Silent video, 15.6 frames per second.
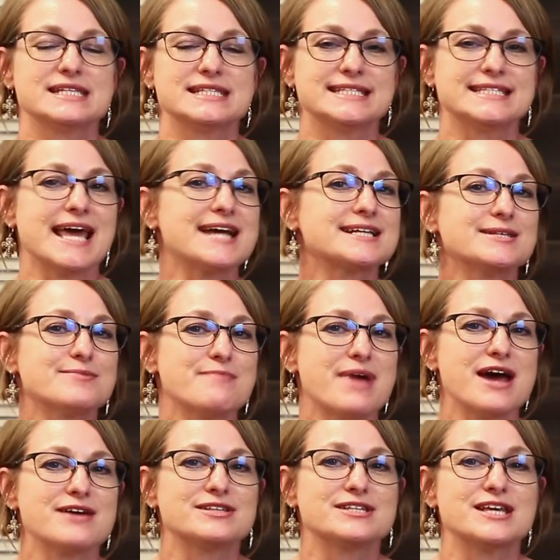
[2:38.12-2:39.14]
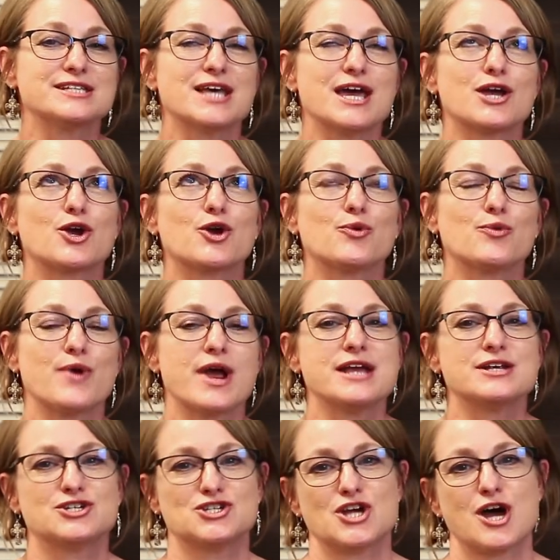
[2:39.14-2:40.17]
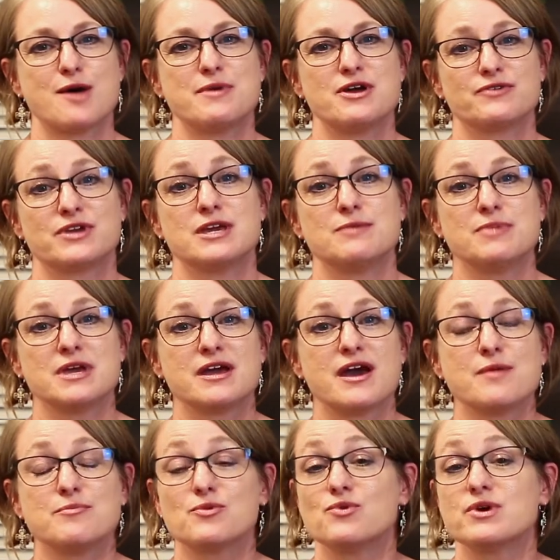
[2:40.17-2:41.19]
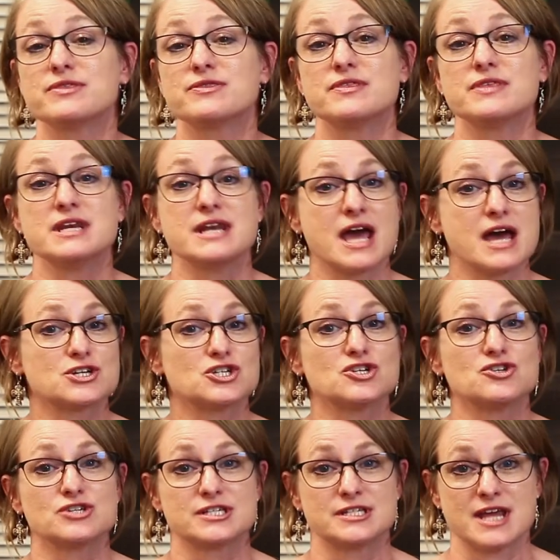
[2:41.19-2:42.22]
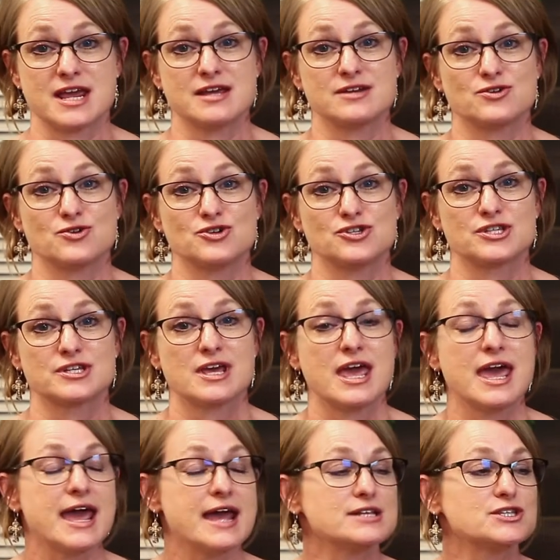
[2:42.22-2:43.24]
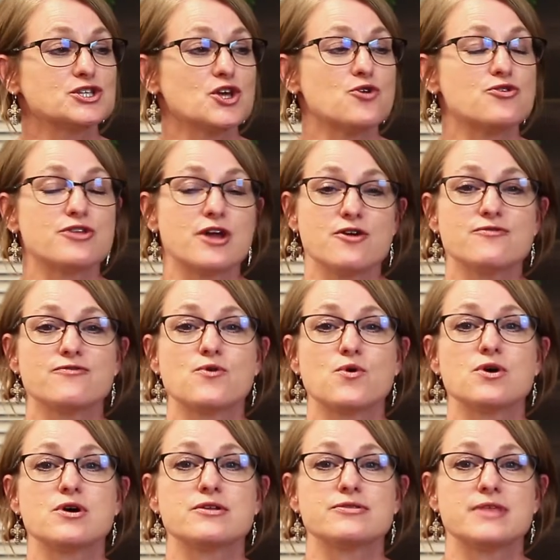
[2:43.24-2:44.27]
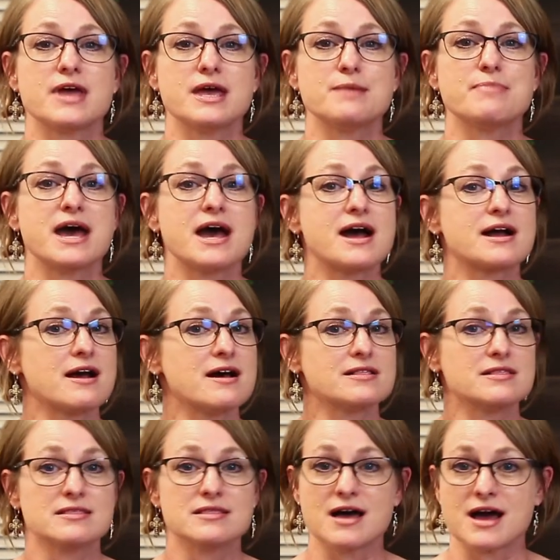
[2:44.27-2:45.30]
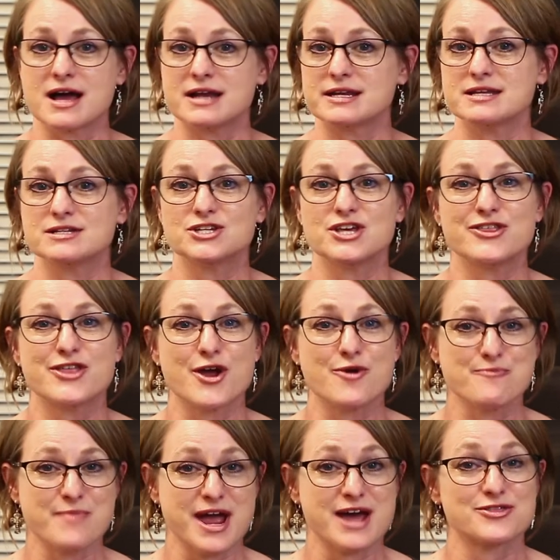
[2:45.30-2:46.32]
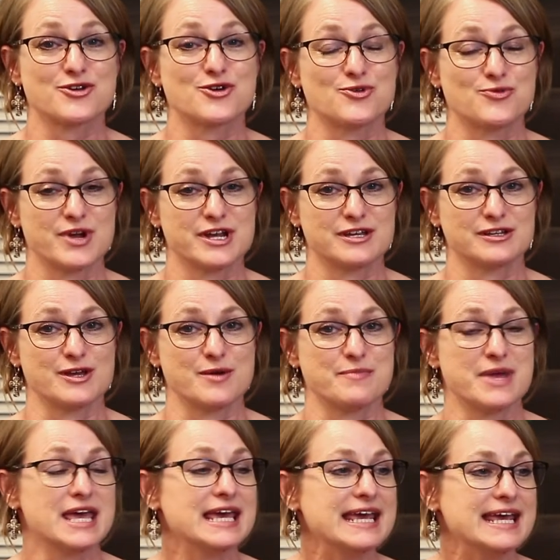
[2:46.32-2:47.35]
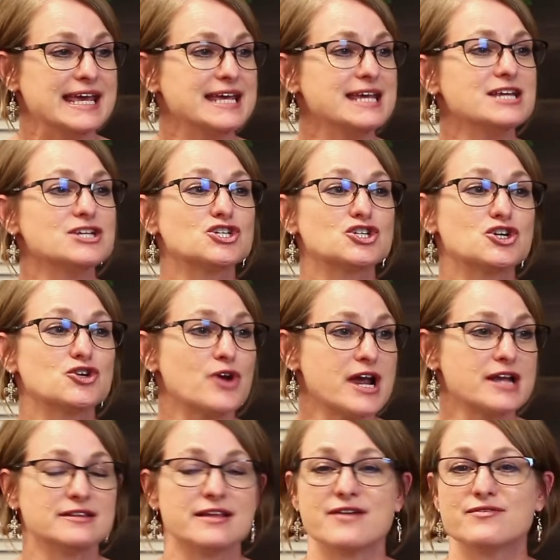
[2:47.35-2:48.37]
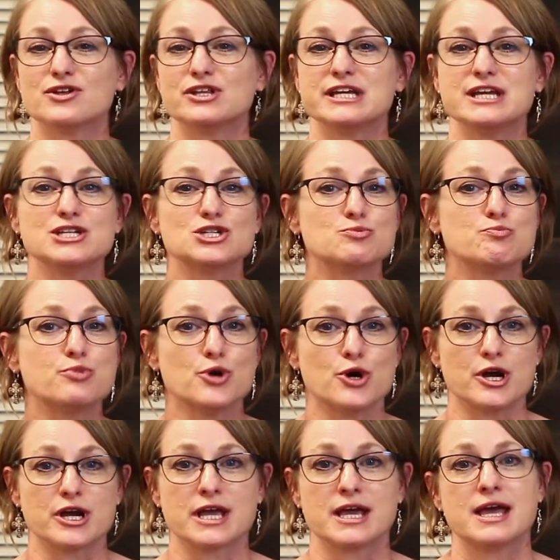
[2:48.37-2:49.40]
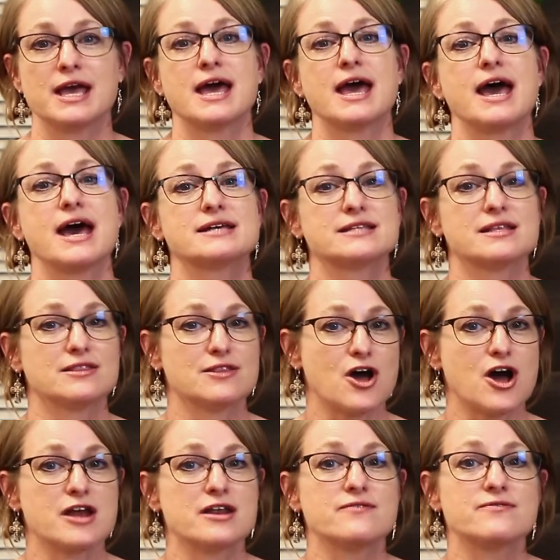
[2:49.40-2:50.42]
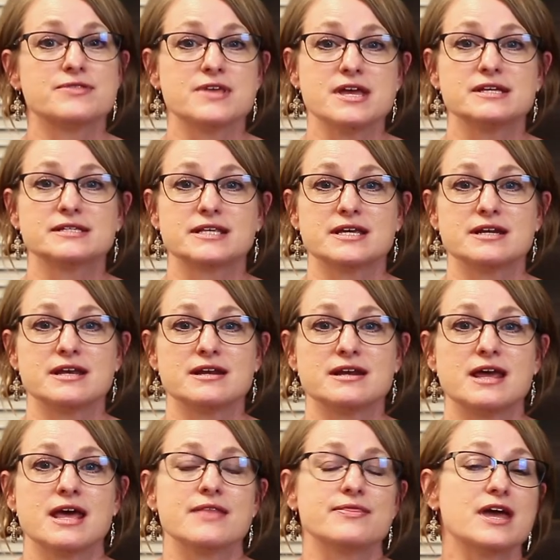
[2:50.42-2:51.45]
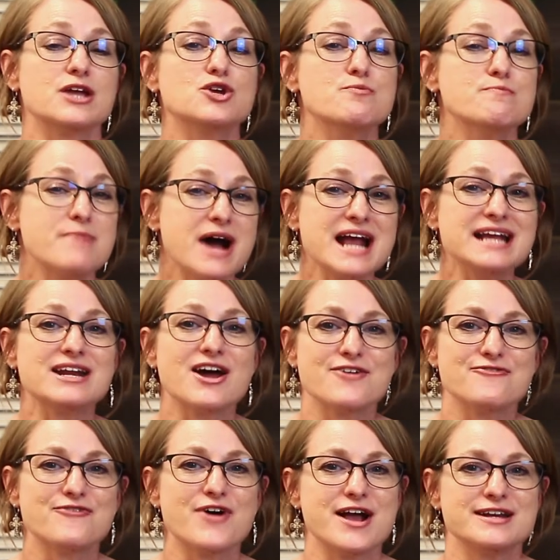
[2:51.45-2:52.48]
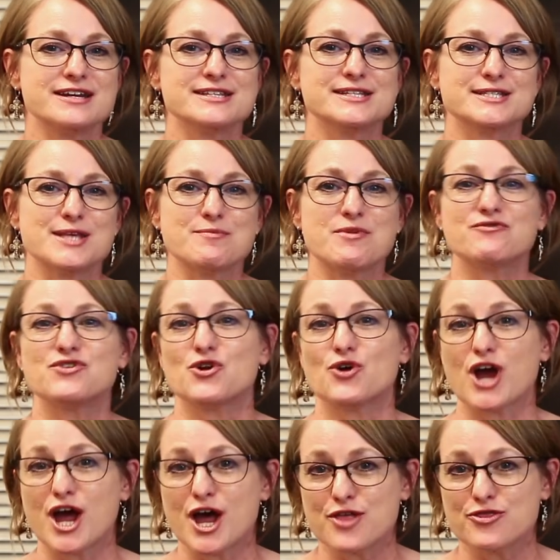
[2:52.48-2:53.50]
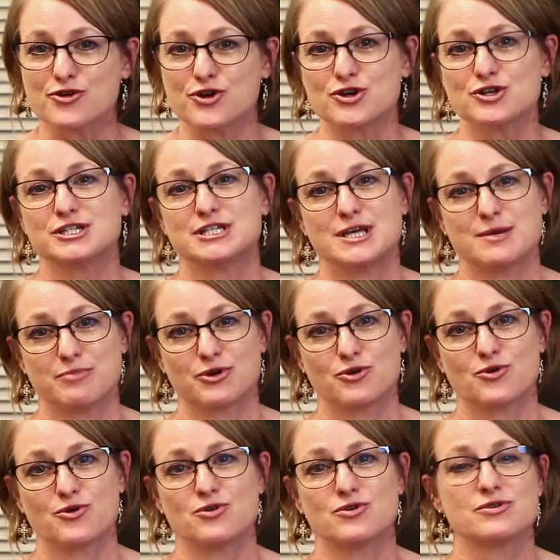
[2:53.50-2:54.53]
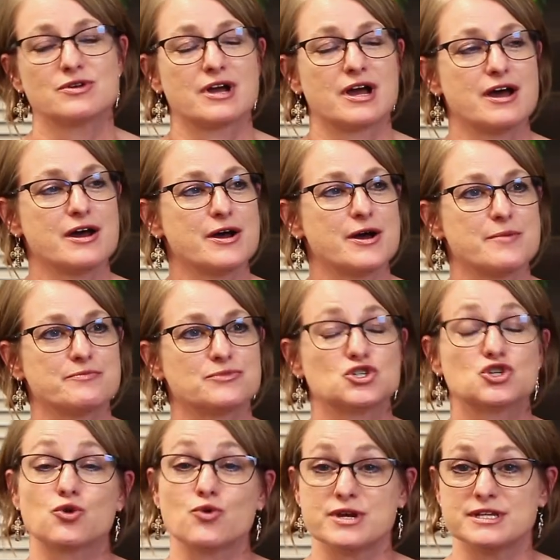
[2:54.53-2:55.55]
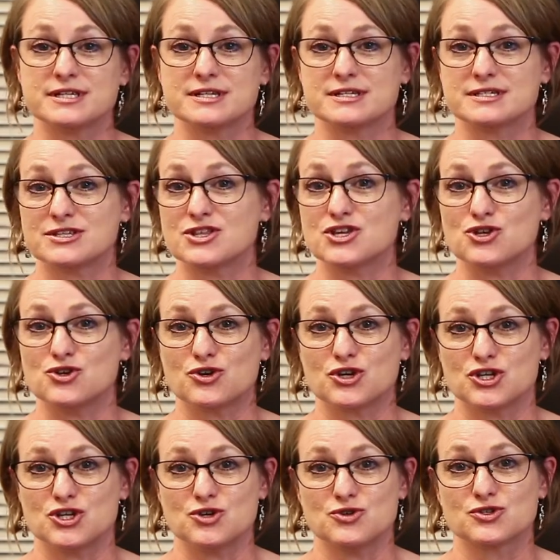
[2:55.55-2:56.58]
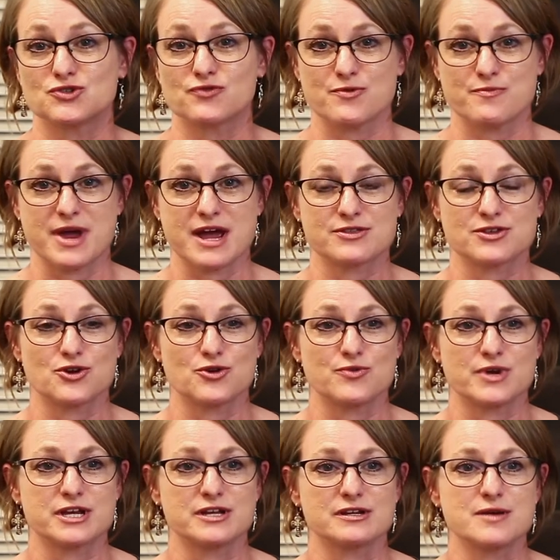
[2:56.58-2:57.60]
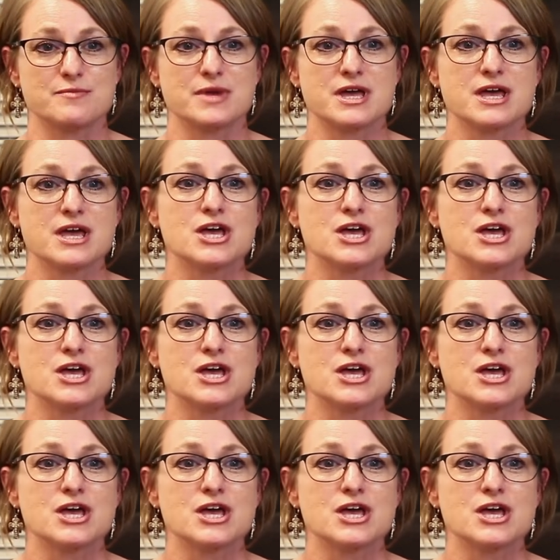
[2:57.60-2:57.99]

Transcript: Saxon Math does a great job of keeping up with the national standards, and so therefore they pack a lot into their math curriculum. Each grade level, each book has a lot of things in it that you might not find in some of your other typical um, choices that you could use for math curriculum.